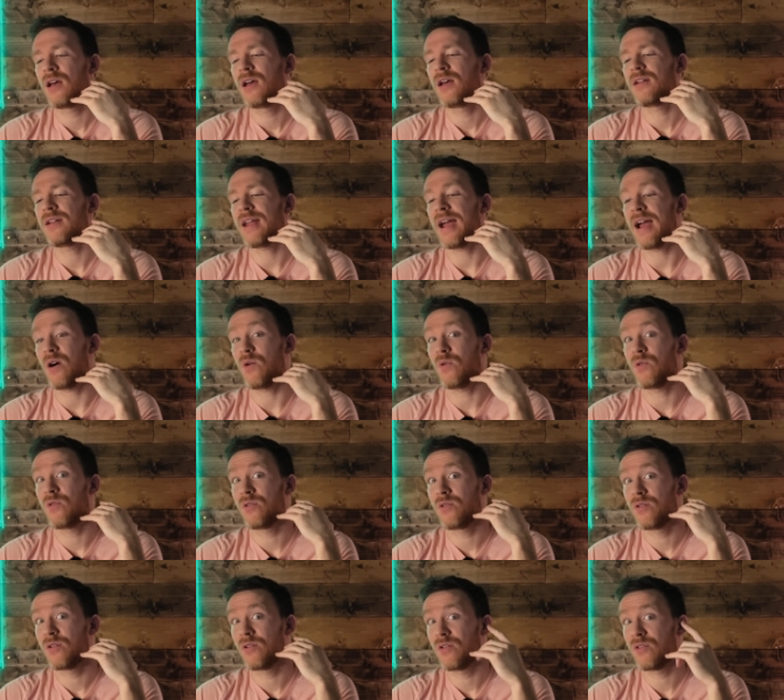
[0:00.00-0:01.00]
Now,
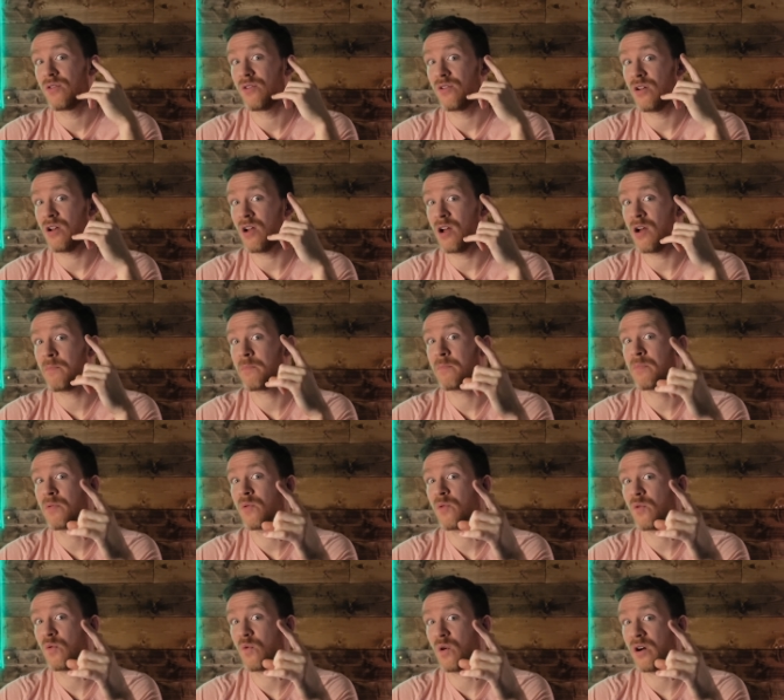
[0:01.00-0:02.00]

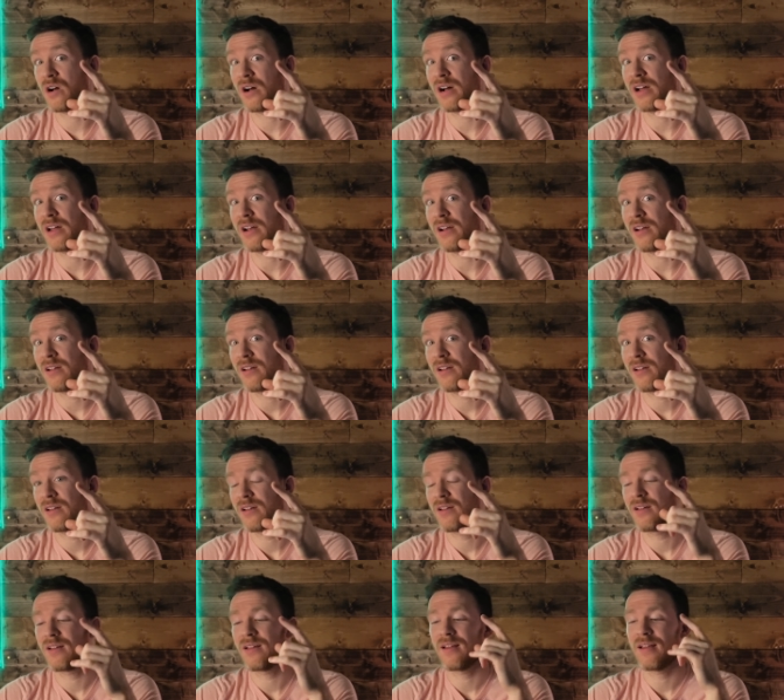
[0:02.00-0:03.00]
number 1,
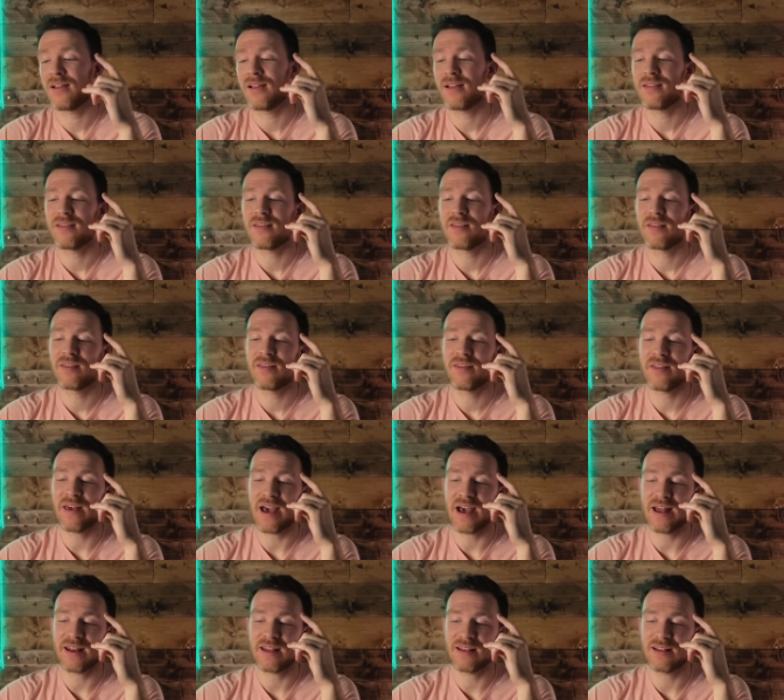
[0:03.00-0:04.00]

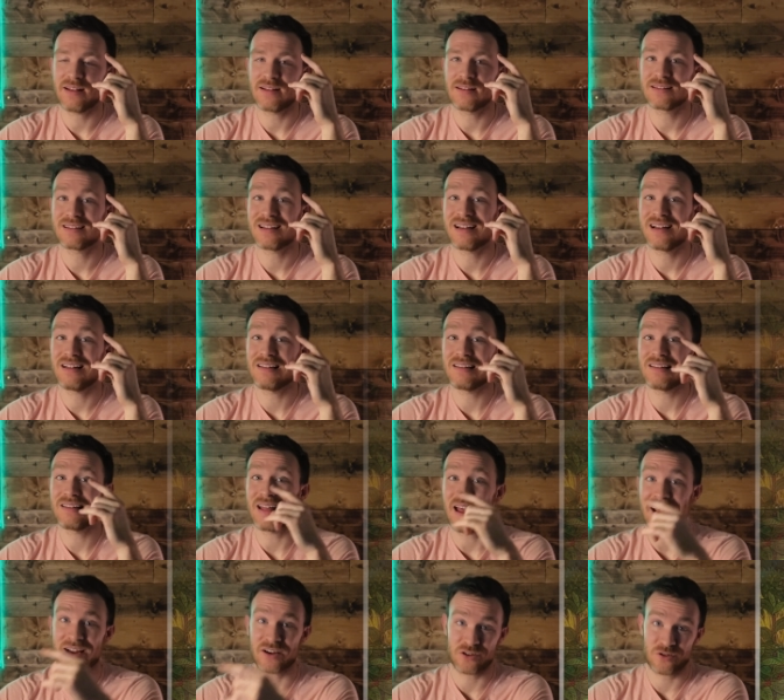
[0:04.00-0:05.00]
that is
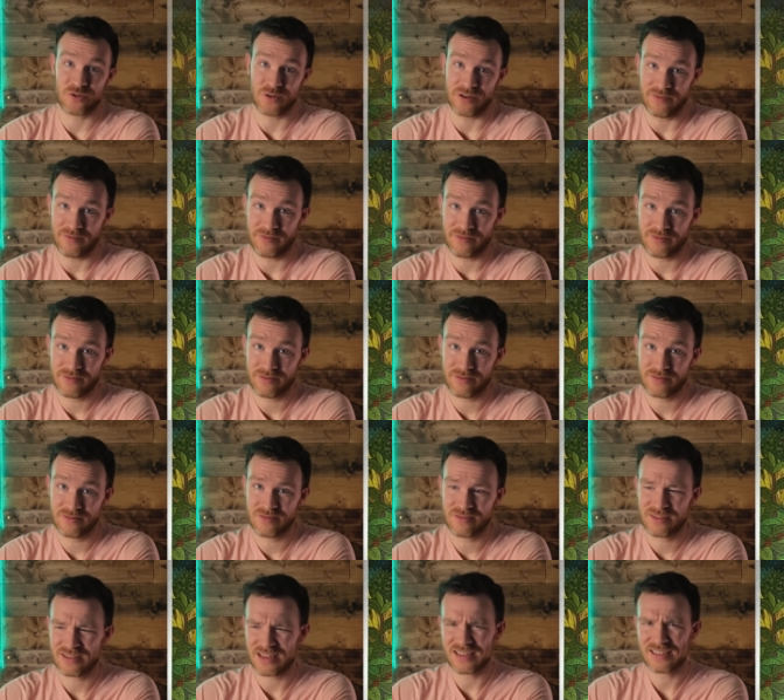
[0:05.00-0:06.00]
Electric.
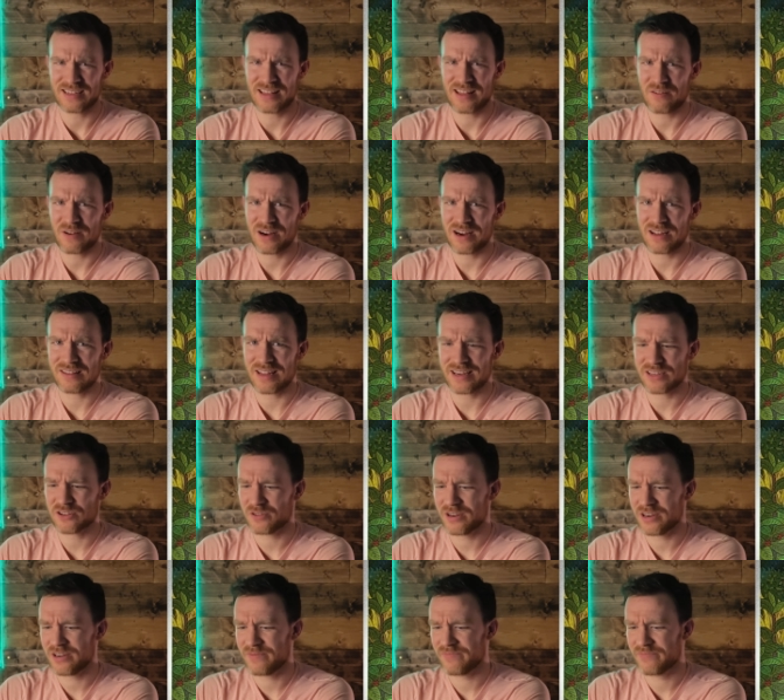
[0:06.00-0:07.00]
Did I say that right?
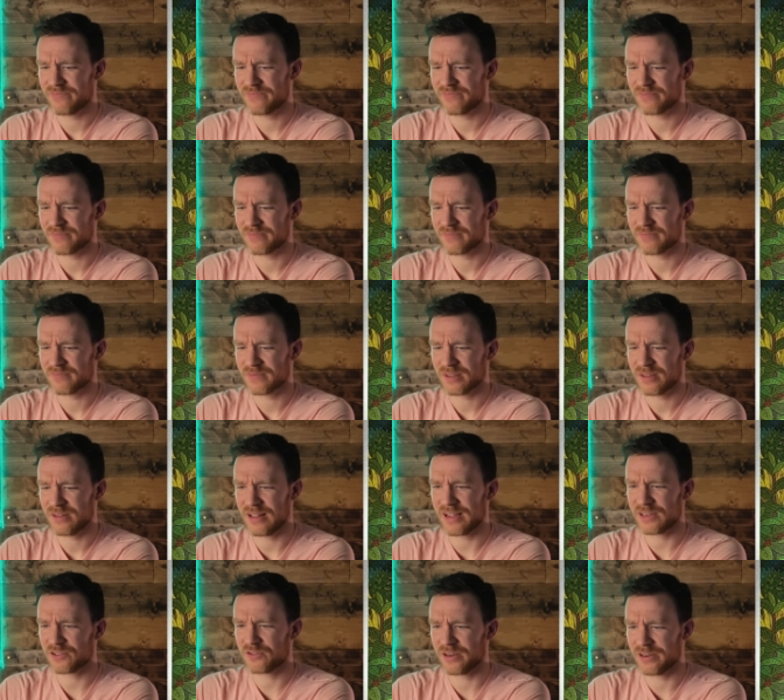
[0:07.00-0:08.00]
Electrid?
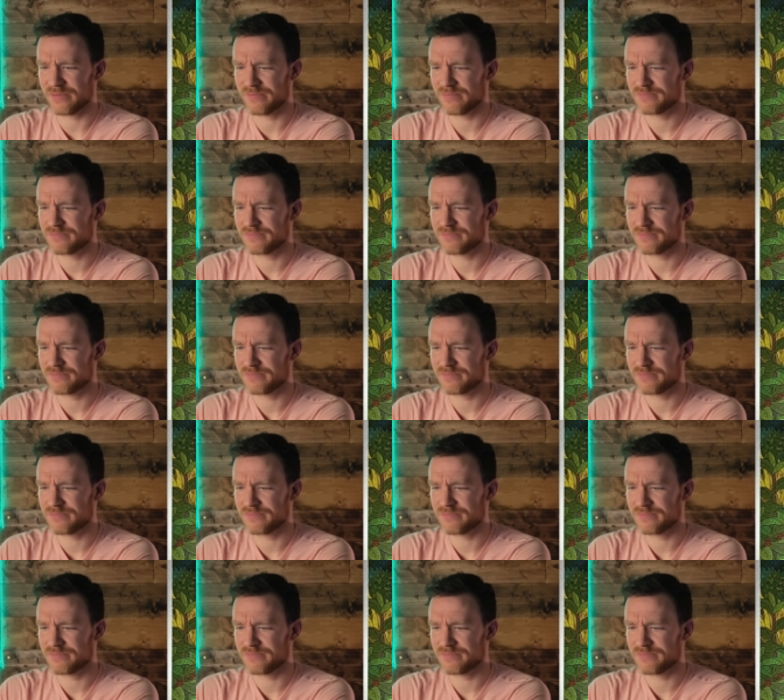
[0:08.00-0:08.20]
Electrid.